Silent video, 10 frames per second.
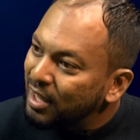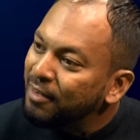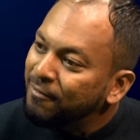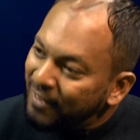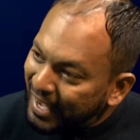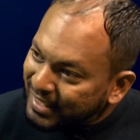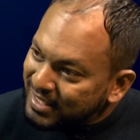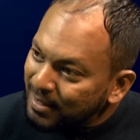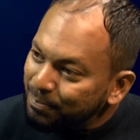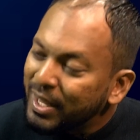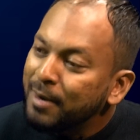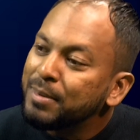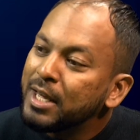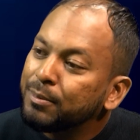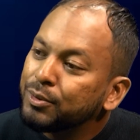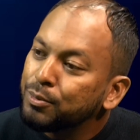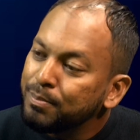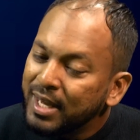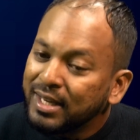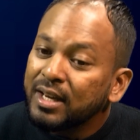the facts and be able to
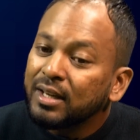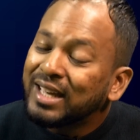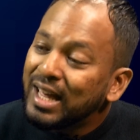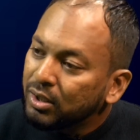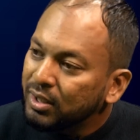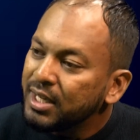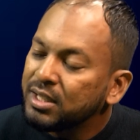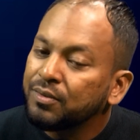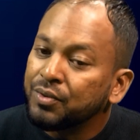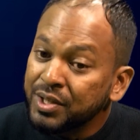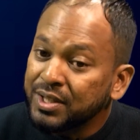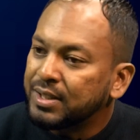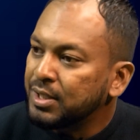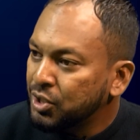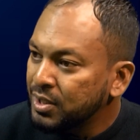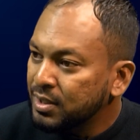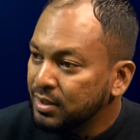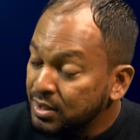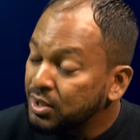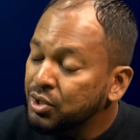make calculative risk
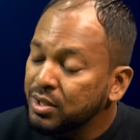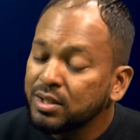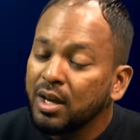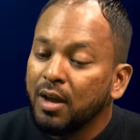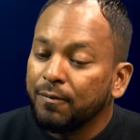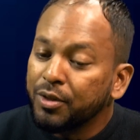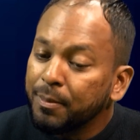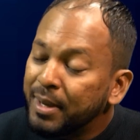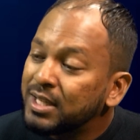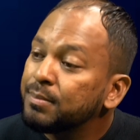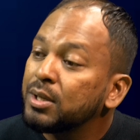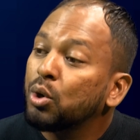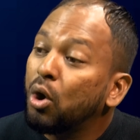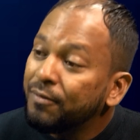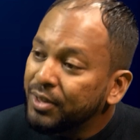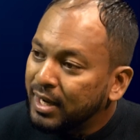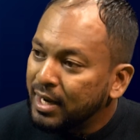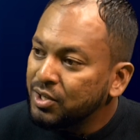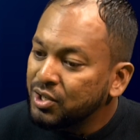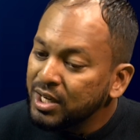decisions for the betterment of the
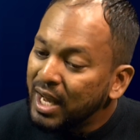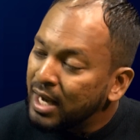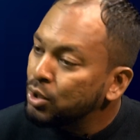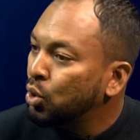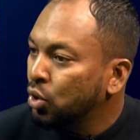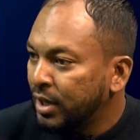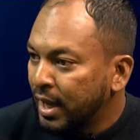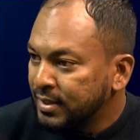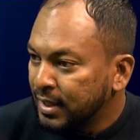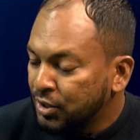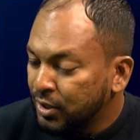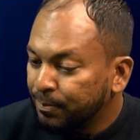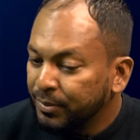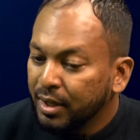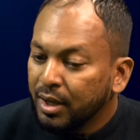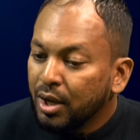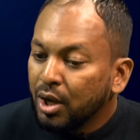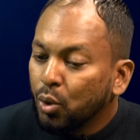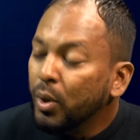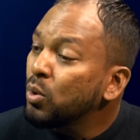country and your organization.
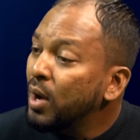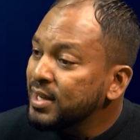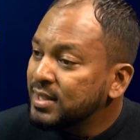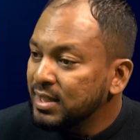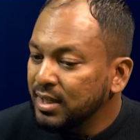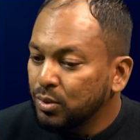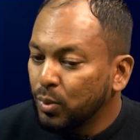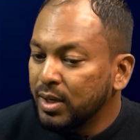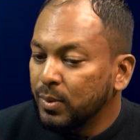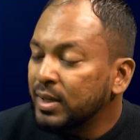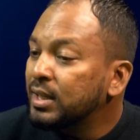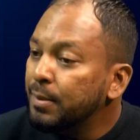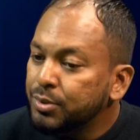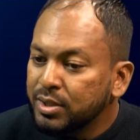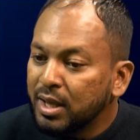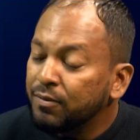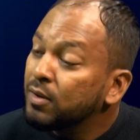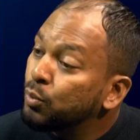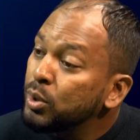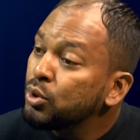Where do I see it when it comes to South Africa?
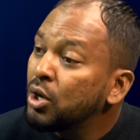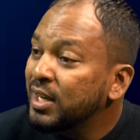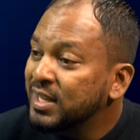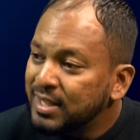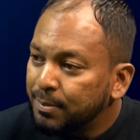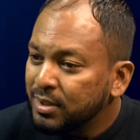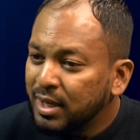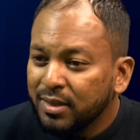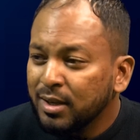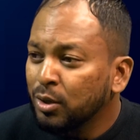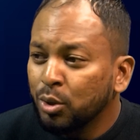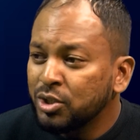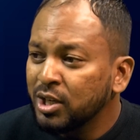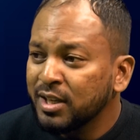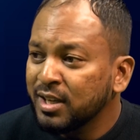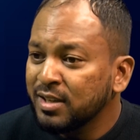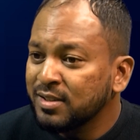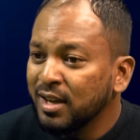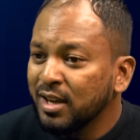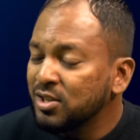If we do not accept it, I think load shedding is
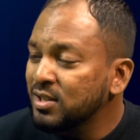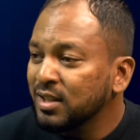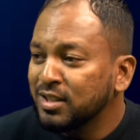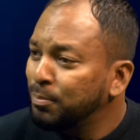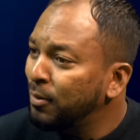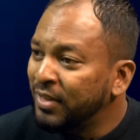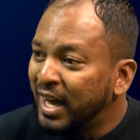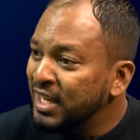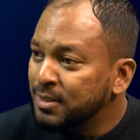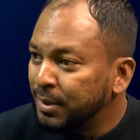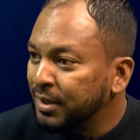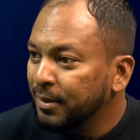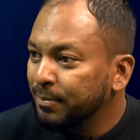just the tip of the iceberg.